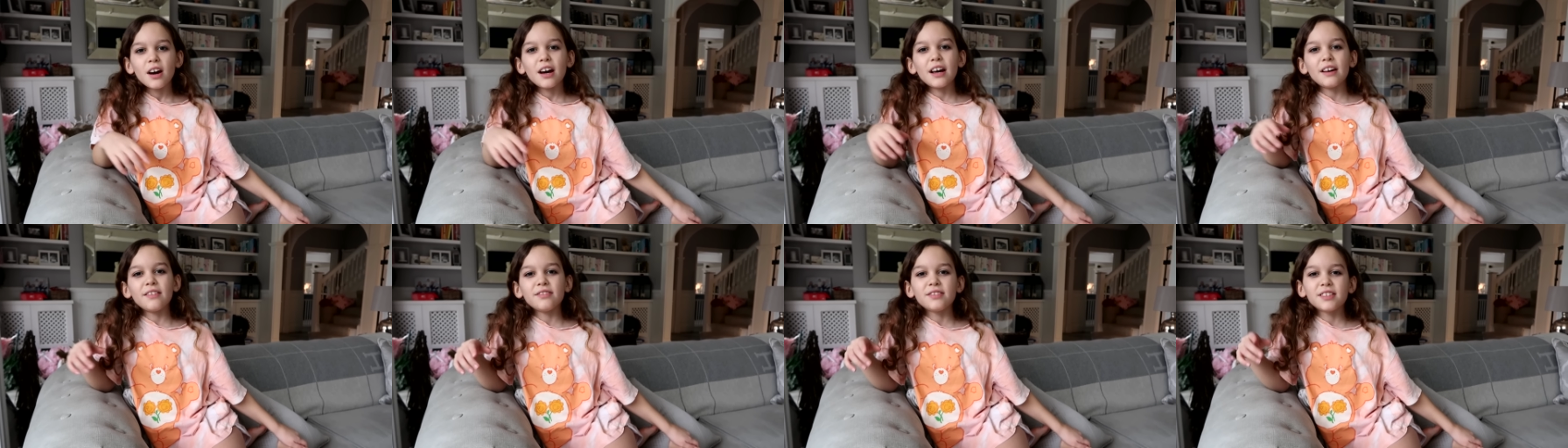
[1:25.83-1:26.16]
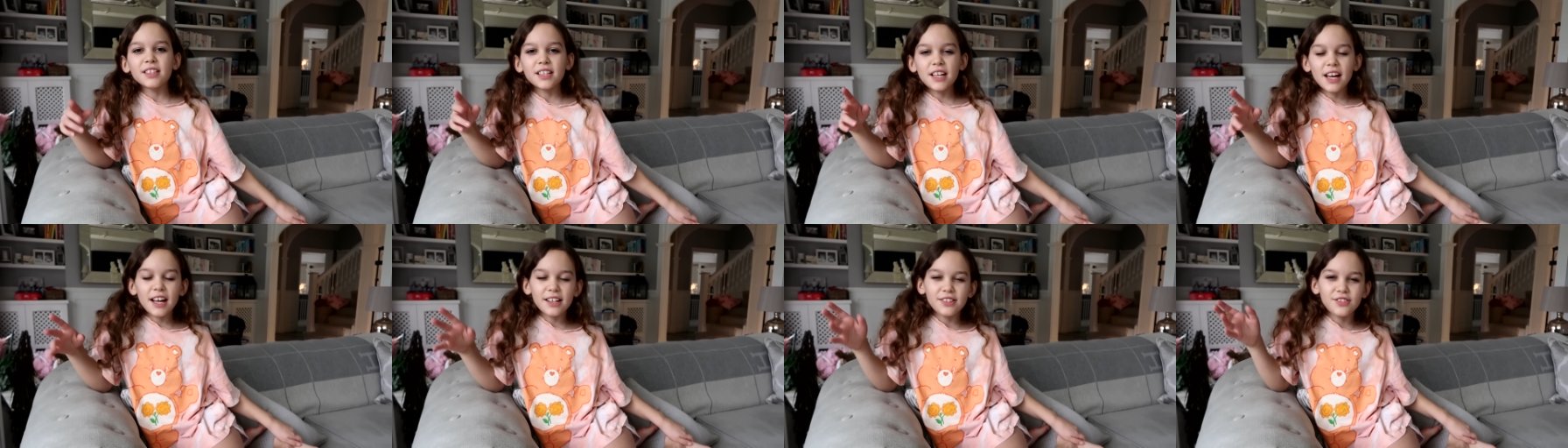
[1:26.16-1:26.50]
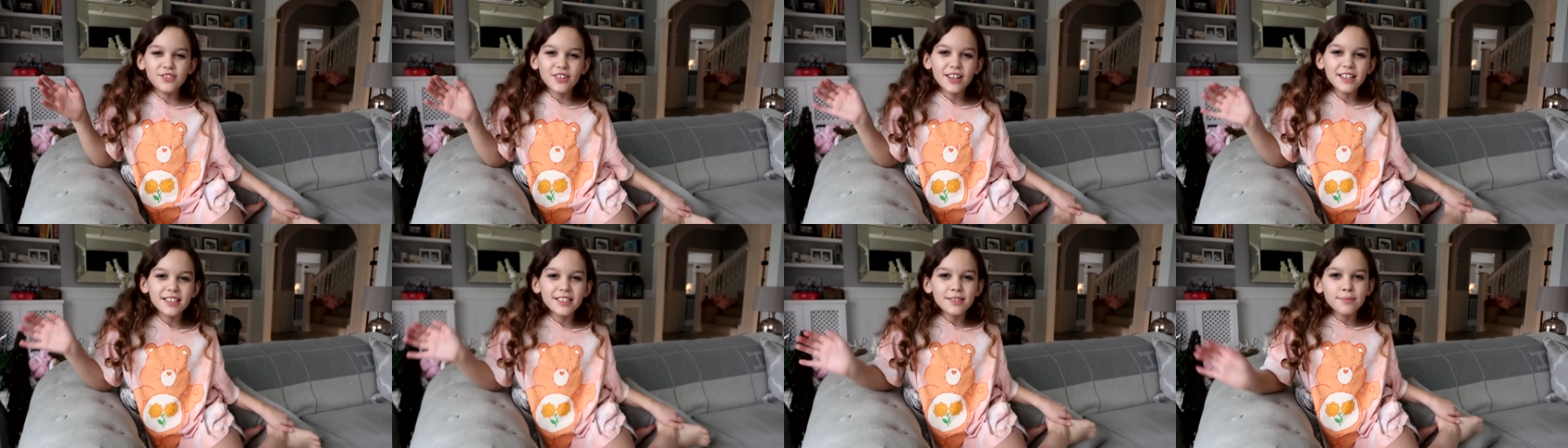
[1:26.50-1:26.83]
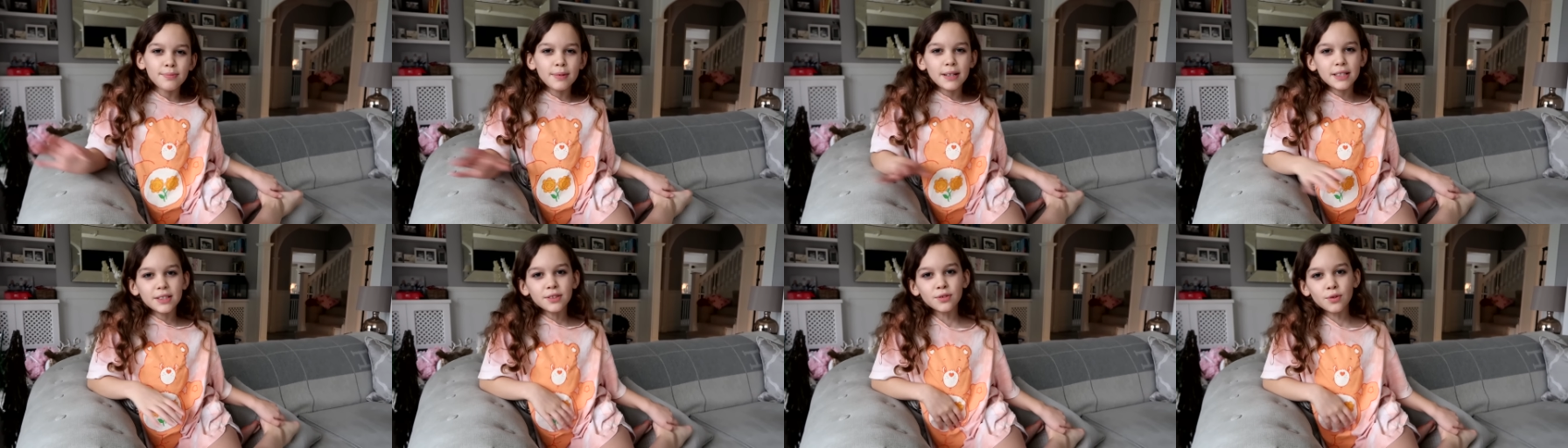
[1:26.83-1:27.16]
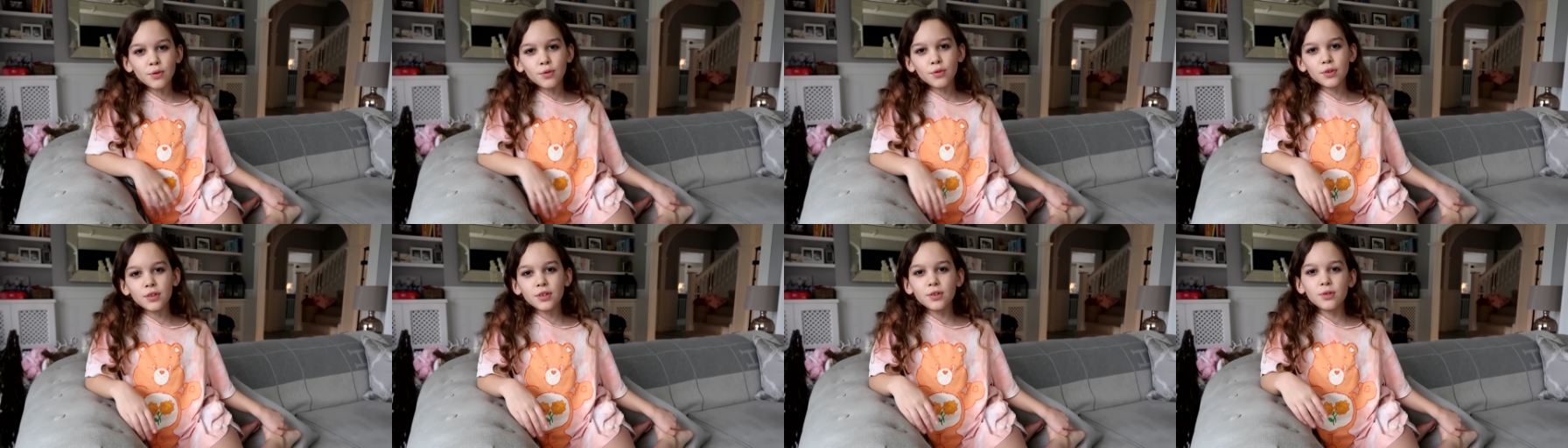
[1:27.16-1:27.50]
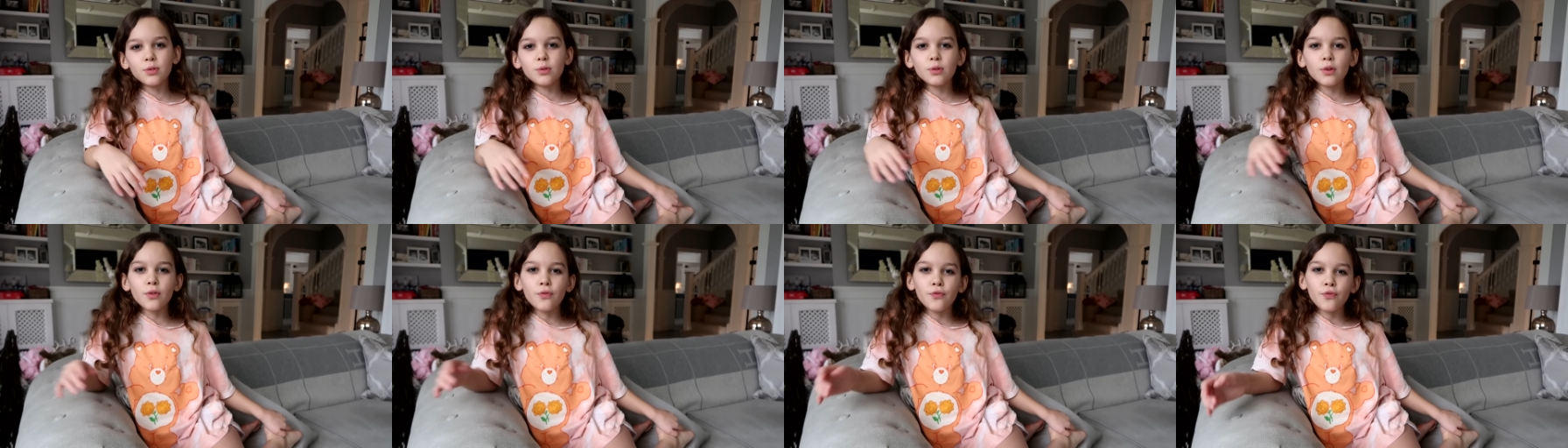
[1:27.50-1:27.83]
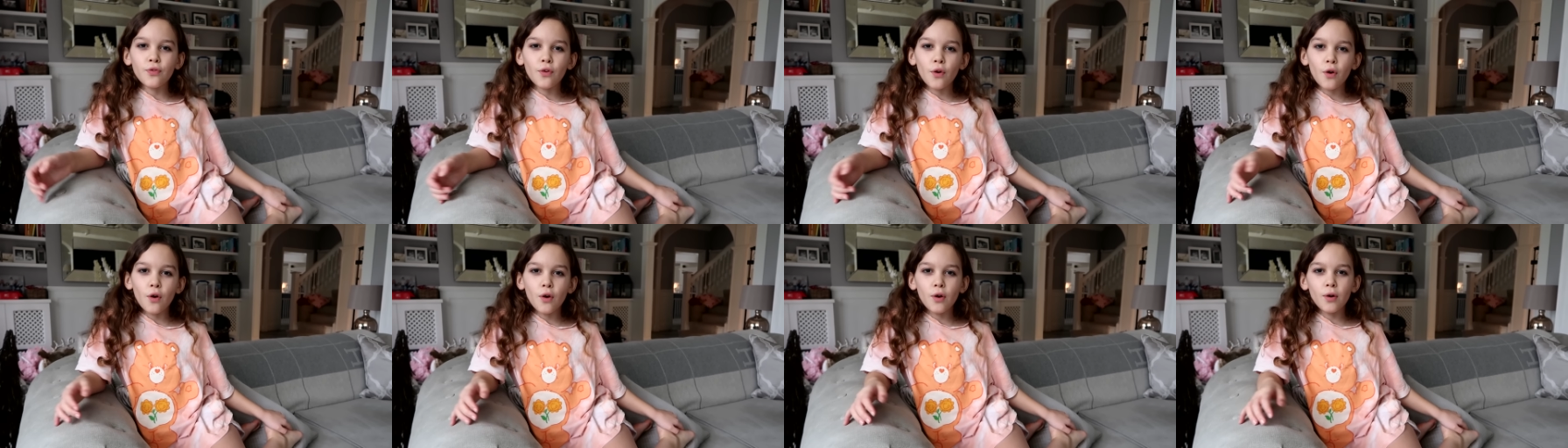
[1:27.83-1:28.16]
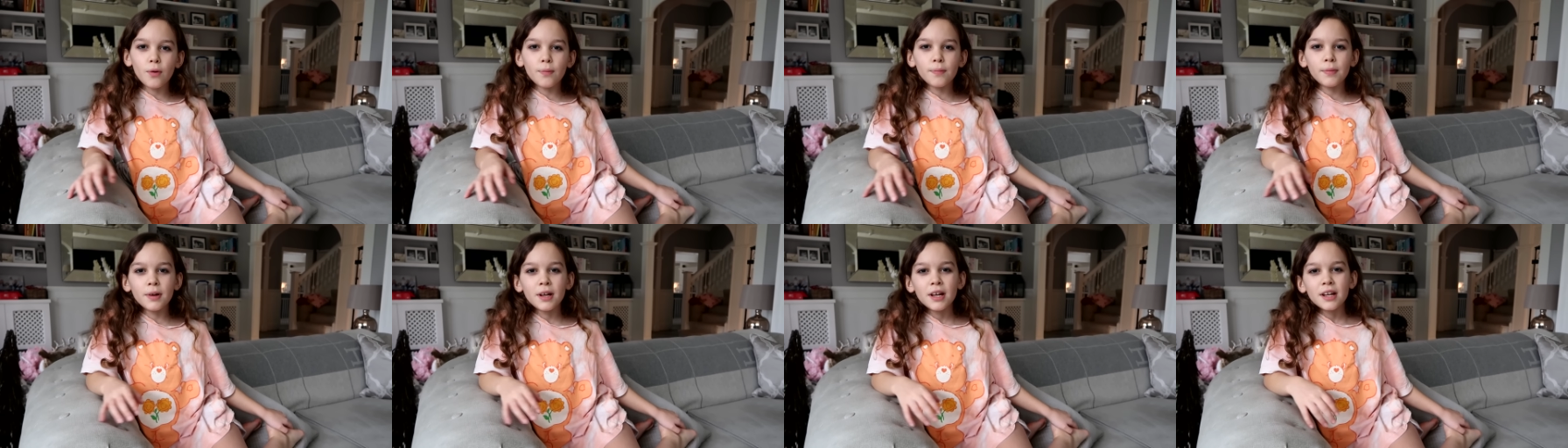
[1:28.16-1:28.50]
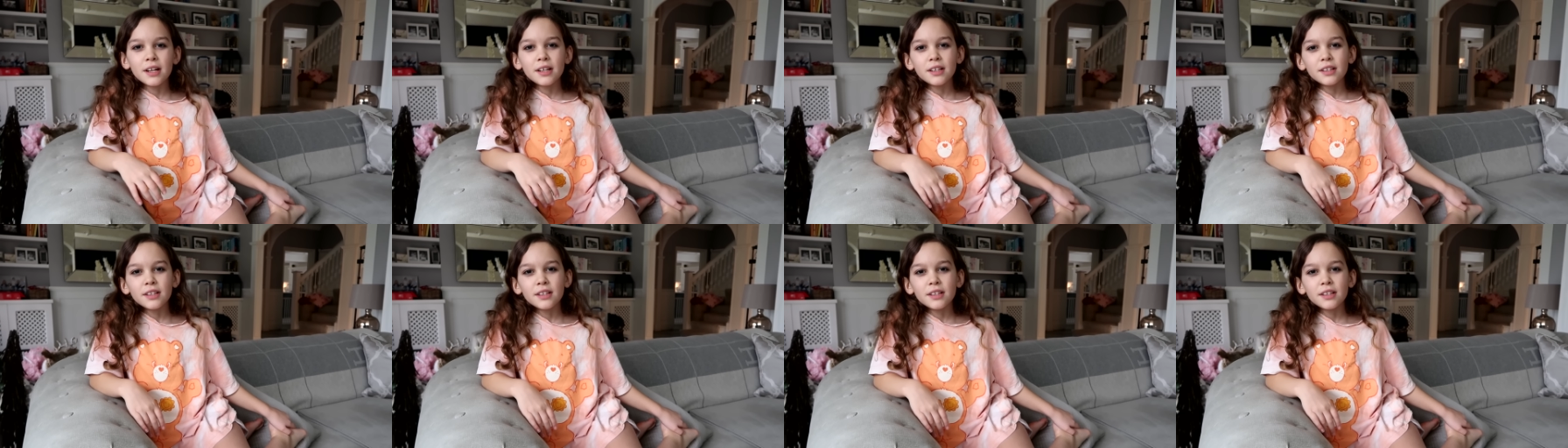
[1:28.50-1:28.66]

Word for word: I have to get dressed in my school uniform,